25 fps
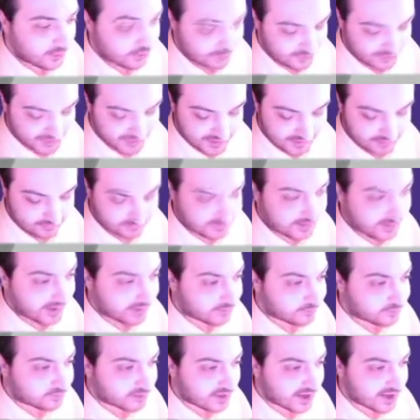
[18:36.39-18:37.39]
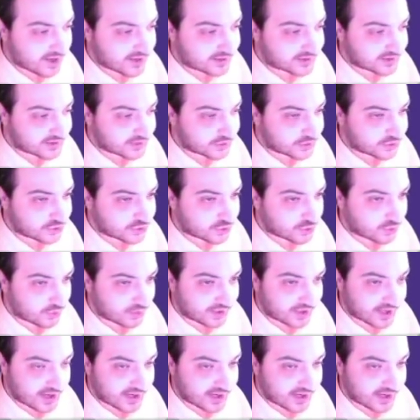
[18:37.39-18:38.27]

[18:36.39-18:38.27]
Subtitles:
But then black plays short